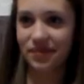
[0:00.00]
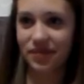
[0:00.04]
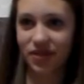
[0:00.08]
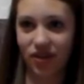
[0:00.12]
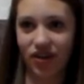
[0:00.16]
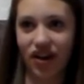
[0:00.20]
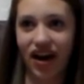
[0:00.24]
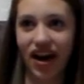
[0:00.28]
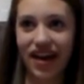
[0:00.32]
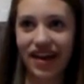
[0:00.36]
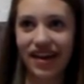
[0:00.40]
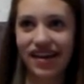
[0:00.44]
I'm
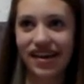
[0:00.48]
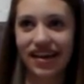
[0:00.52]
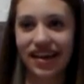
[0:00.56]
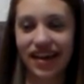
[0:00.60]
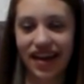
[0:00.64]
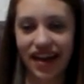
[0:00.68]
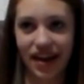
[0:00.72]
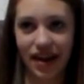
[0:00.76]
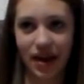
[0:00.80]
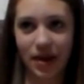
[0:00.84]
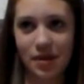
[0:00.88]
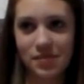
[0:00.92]

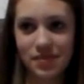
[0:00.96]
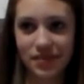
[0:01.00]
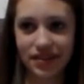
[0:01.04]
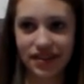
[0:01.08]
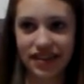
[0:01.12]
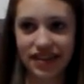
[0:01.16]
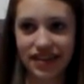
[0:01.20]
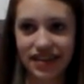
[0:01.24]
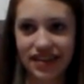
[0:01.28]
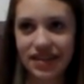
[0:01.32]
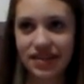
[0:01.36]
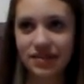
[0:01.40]
crying and I'm
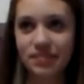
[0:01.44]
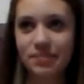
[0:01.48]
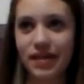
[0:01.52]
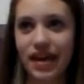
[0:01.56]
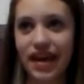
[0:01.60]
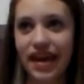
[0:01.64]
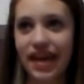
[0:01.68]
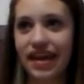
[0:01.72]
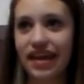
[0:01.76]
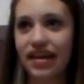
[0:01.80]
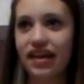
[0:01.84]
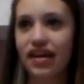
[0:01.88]
in
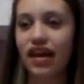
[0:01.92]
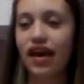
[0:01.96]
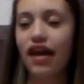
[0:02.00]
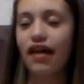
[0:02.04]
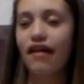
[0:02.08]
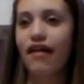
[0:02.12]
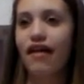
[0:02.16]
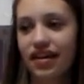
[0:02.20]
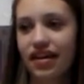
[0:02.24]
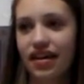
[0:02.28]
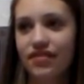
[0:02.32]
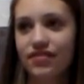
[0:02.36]
pain.
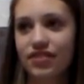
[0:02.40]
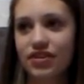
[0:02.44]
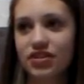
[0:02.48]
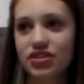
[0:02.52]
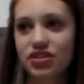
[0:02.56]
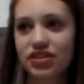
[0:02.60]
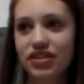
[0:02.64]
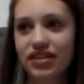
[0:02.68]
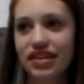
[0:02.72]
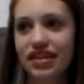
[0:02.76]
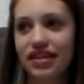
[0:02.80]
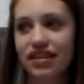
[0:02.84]

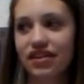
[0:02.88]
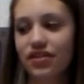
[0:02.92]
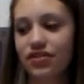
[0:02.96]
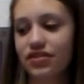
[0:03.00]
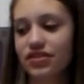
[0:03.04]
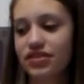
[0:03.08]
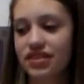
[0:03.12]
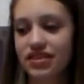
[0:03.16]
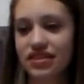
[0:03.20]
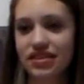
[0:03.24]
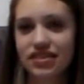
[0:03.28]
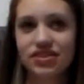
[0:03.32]
eventually he
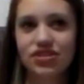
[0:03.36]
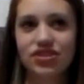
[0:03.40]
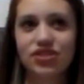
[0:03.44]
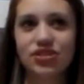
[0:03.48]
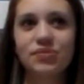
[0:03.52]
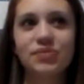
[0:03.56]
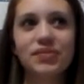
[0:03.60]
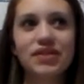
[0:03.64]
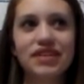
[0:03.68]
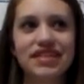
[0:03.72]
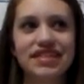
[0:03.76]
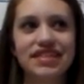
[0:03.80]
goes,
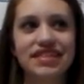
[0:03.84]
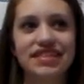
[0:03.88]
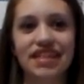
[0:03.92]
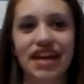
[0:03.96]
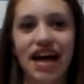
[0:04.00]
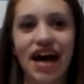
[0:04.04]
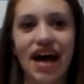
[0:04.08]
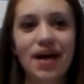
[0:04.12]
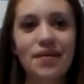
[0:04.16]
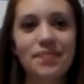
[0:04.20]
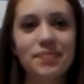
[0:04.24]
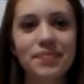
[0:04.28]
should we
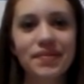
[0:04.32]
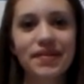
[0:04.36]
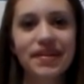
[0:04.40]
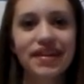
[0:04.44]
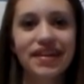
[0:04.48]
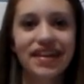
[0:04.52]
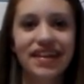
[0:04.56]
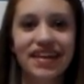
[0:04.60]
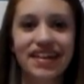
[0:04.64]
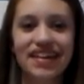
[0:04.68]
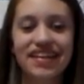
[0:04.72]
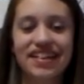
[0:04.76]
stop?
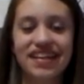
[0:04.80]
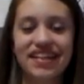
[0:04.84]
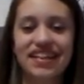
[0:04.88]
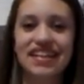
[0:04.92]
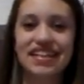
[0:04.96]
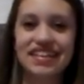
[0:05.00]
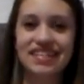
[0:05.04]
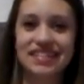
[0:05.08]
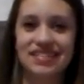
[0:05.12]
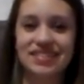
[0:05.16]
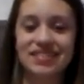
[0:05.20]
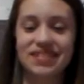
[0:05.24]

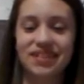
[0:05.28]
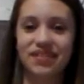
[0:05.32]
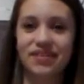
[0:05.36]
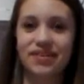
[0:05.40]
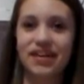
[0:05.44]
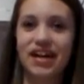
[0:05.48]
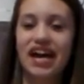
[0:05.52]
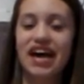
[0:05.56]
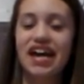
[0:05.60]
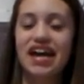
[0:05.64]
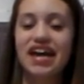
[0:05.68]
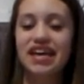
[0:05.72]
And
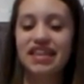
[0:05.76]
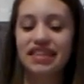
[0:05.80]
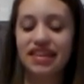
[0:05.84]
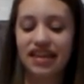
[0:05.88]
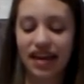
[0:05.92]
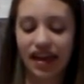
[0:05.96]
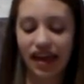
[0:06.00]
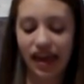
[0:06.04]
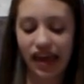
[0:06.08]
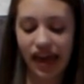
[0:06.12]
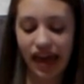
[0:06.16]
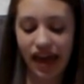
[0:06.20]
so
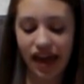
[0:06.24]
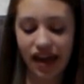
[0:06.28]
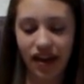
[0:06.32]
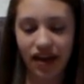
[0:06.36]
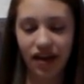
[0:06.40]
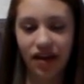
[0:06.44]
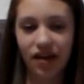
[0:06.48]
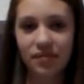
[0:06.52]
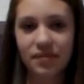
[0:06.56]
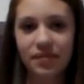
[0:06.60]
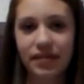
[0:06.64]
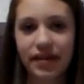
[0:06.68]
then I get
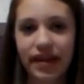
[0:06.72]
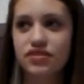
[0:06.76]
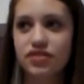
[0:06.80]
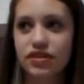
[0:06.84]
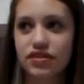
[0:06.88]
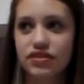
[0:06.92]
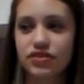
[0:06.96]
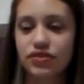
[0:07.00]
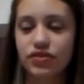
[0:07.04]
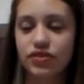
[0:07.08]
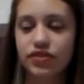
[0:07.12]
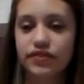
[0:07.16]
up.
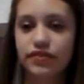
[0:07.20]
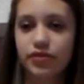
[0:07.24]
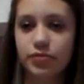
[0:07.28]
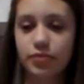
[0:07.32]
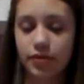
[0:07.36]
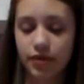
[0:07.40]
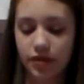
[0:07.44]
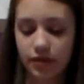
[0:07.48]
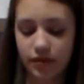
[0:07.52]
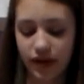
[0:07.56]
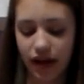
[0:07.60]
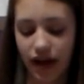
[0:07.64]
I told
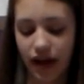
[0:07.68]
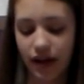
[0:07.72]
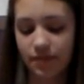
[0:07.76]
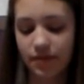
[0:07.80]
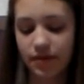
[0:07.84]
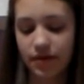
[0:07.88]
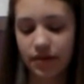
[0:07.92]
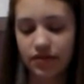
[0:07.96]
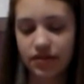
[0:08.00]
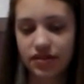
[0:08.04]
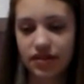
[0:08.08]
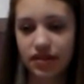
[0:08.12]
everybody what
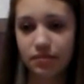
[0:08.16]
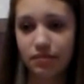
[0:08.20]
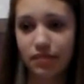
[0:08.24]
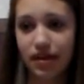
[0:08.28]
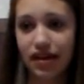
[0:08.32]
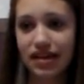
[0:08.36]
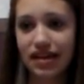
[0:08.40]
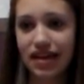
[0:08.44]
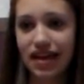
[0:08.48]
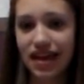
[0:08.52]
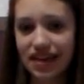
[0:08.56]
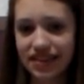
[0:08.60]
happened. I was like,
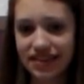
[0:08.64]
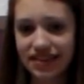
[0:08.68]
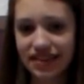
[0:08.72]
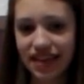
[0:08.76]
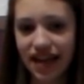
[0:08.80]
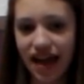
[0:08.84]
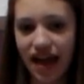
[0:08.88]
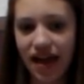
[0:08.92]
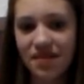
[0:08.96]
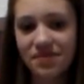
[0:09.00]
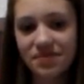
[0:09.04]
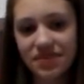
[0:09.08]
my knee
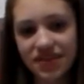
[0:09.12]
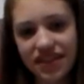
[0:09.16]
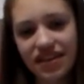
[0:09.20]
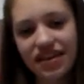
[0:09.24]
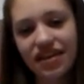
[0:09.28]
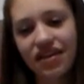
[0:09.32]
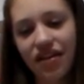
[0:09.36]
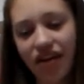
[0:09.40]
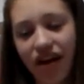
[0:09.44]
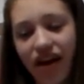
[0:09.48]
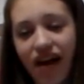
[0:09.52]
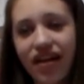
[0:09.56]
snapped
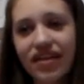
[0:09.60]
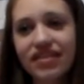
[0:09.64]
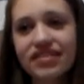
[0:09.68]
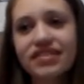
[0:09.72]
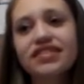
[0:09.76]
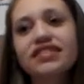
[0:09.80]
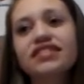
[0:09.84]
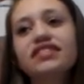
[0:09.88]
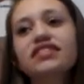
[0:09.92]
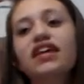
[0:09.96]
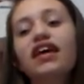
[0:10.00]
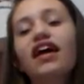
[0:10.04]
and it
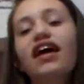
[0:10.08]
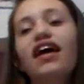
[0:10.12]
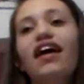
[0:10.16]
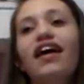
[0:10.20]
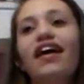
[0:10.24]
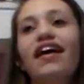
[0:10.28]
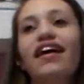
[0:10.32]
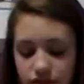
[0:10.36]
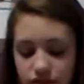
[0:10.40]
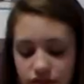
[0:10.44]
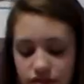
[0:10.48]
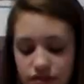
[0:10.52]
hurts.
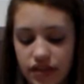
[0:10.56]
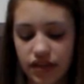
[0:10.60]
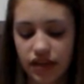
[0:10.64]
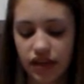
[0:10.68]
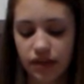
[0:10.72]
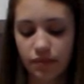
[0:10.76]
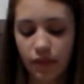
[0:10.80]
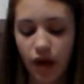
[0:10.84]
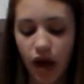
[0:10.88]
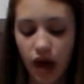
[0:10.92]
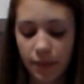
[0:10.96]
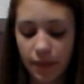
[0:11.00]
So I was
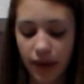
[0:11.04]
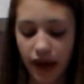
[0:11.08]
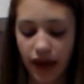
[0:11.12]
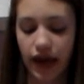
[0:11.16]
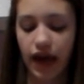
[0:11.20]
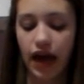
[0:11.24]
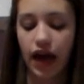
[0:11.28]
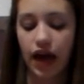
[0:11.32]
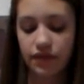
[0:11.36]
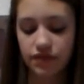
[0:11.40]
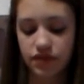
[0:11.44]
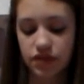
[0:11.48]
like, Mom,
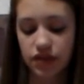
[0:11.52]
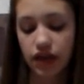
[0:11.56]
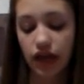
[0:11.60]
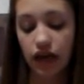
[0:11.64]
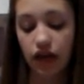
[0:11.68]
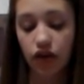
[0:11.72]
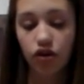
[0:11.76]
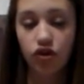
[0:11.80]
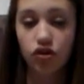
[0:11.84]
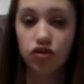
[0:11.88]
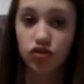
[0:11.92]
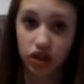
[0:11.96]
I have to
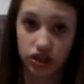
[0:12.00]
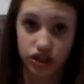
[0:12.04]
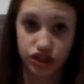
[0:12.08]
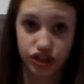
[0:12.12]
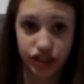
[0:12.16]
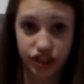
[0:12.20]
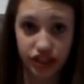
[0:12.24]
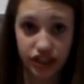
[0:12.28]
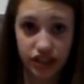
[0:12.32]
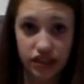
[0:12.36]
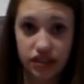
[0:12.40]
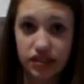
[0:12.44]
get
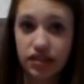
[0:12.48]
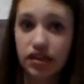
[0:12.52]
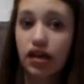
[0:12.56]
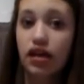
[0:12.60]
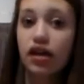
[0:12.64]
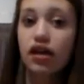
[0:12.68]
crutches.